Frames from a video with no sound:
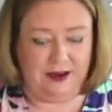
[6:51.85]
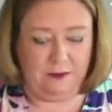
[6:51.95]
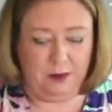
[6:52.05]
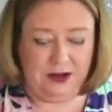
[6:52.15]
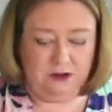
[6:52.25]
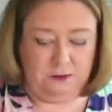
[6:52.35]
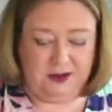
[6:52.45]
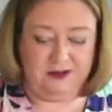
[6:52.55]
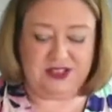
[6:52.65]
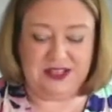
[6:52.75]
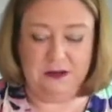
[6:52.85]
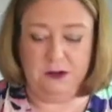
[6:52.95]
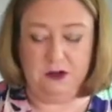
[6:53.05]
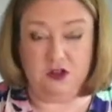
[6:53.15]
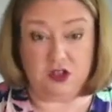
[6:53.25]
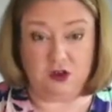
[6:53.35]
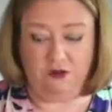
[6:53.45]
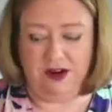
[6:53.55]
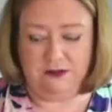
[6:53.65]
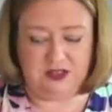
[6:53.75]
a little bit of cinnamon, just
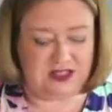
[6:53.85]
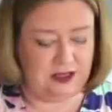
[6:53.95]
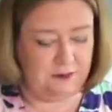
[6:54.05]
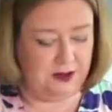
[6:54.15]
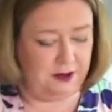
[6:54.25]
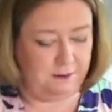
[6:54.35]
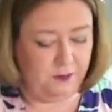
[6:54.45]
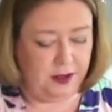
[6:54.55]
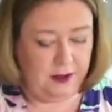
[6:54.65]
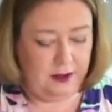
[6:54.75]
ground cinnamon.